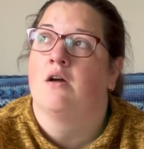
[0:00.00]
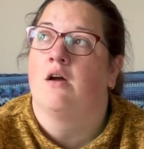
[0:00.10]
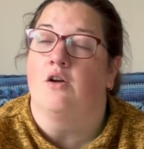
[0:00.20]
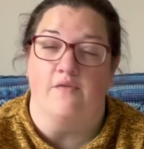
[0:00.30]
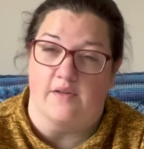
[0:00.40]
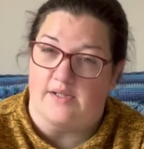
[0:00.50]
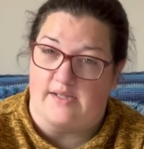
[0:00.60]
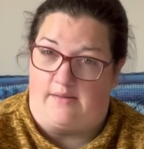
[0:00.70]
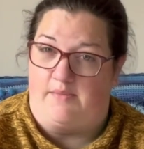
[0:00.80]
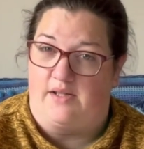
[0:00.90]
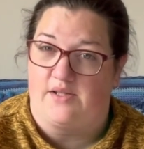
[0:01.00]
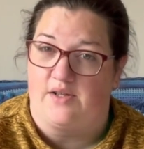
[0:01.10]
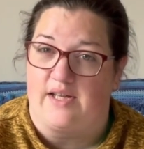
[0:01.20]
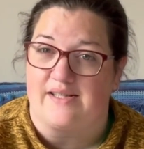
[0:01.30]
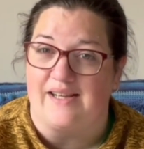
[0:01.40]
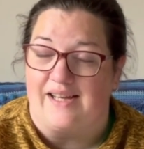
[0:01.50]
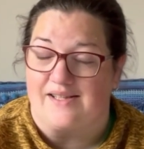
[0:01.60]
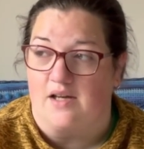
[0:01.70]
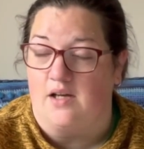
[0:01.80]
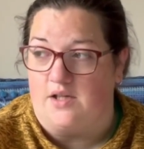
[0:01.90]
over the summer, so there's less
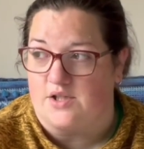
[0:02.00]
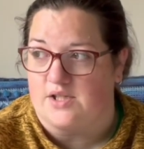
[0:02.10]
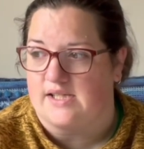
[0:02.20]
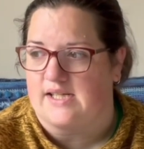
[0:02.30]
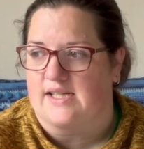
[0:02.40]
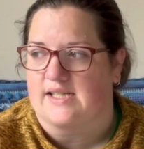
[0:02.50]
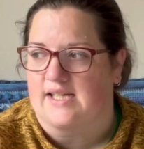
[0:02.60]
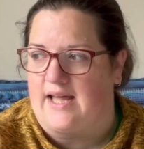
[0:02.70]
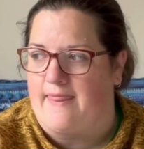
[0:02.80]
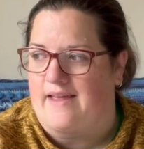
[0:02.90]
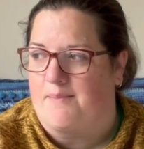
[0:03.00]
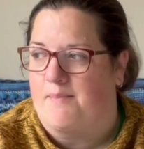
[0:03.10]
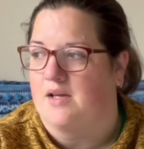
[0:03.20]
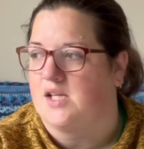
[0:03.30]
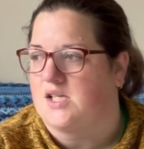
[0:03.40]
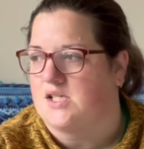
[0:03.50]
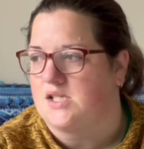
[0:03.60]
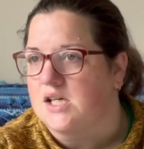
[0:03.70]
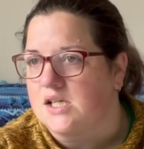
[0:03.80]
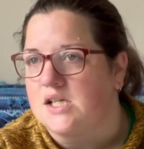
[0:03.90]
urgency to get them
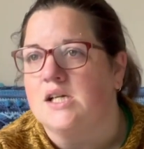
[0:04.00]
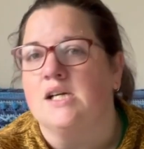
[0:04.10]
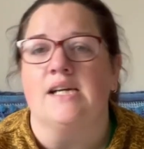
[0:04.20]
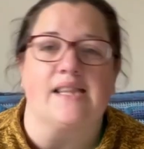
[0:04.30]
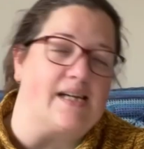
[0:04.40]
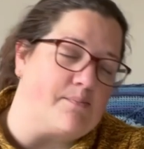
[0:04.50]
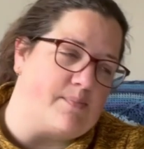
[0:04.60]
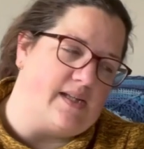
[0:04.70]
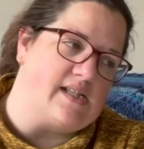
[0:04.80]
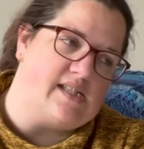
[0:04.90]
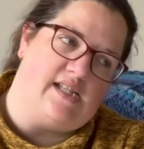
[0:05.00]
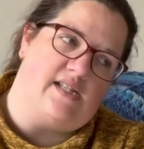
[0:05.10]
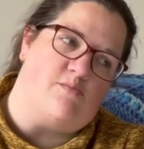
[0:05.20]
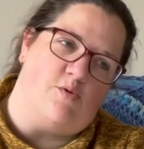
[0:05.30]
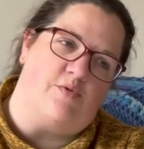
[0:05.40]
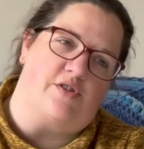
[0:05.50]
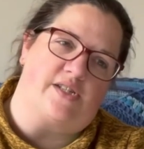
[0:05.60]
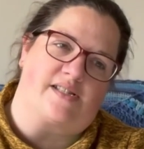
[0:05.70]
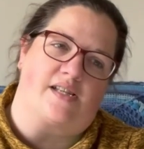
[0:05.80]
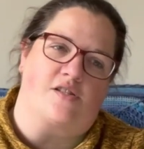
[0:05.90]
done. That being said, small
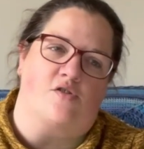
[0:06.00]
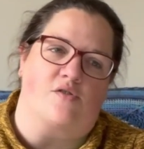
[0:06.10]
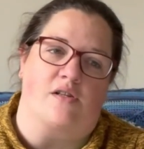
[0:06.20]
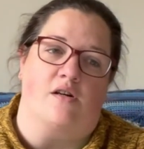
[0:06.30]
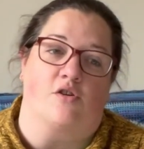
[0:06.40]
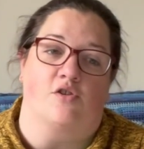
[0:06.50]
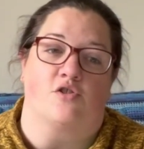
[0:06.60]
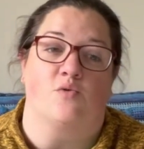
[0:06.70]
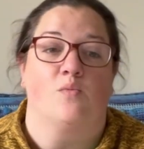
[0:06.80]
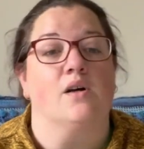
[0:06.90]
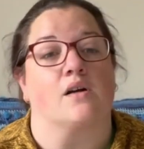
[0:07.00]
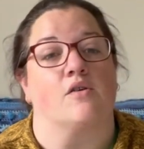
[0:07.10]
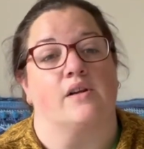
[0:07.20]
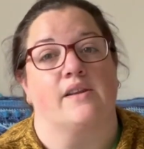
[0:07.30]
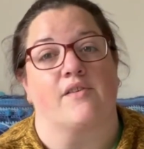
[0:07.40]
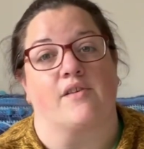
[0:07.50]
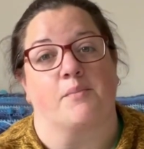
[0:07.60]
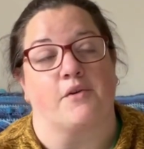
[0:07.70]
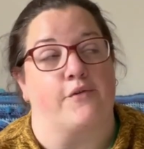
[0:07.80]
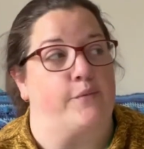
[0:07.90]
projects like socks are good to work on in the
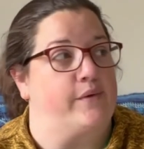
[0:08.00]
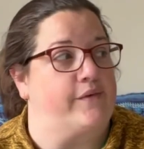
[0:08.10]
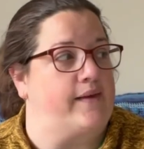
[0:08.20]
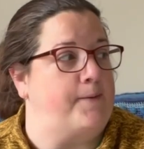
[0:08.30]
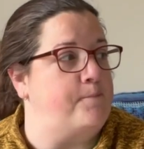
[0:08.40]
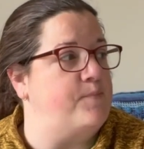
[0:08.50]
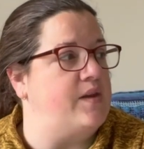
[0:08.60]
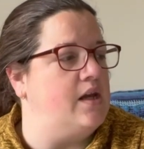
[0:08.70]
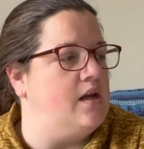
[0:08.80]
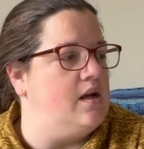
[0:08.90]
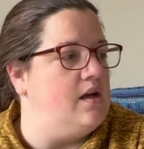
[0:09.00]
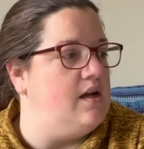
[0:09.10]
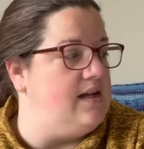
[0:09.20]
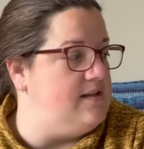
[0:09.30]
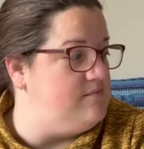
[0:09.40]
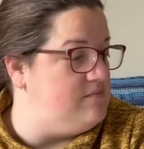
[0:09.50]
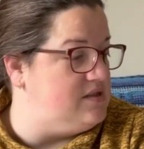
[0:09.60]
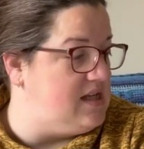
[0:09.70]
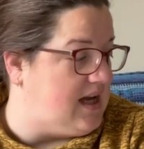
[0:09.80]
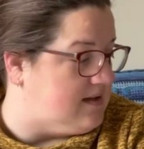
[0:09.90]
summer, so we'll see.
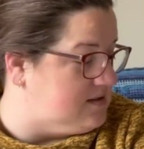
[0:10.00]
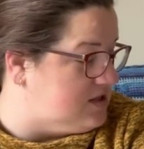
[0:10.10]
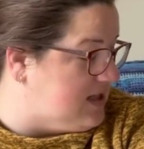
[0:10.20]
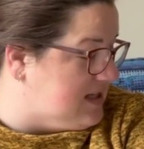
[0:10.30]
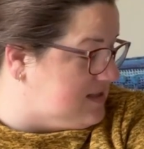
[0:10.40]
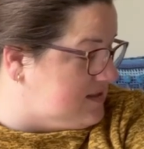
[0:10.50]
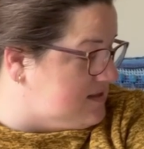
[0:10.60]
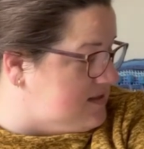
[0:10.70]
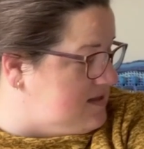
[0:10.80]
So yeah, so that's